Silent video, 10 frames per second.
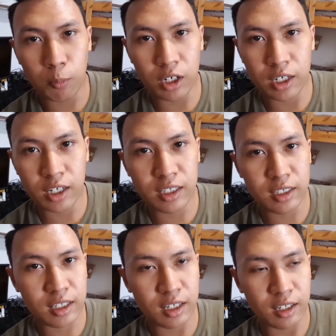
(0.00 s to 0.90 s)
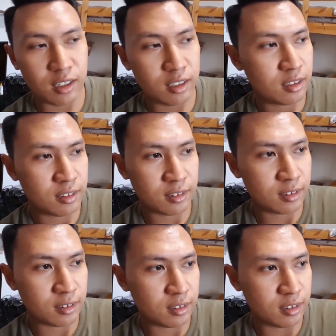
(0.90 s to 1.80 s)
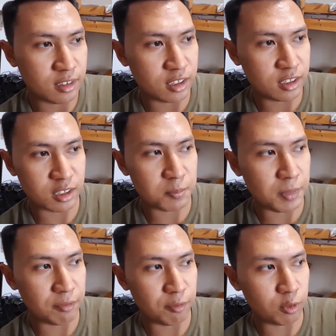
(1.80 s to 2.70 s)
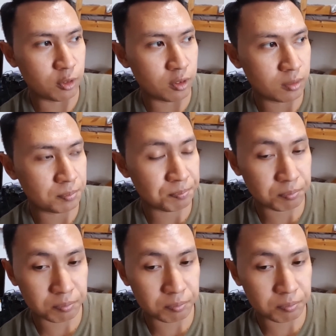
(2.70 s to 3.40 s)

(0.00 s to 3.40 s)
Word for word: more more than anything this is just painful